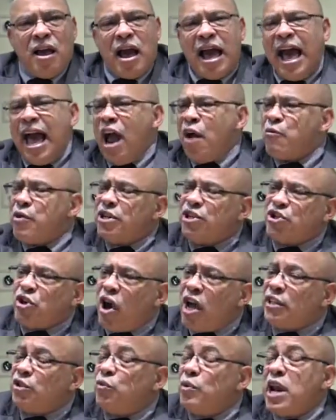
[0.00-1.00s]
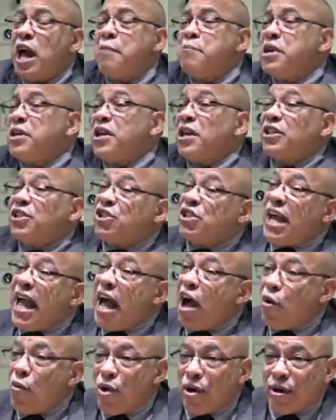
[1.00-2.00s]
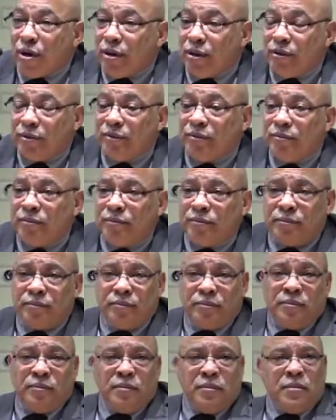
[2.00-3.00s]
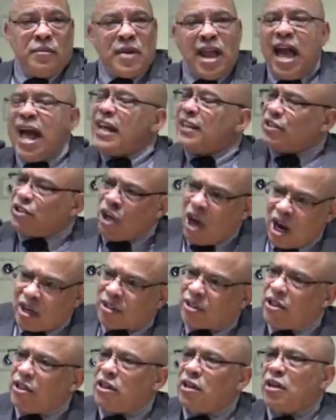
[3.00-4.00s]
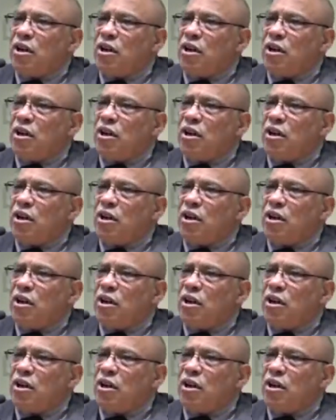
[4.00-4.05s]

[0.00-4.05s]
I rejoice when I'm in the shower. I talk to the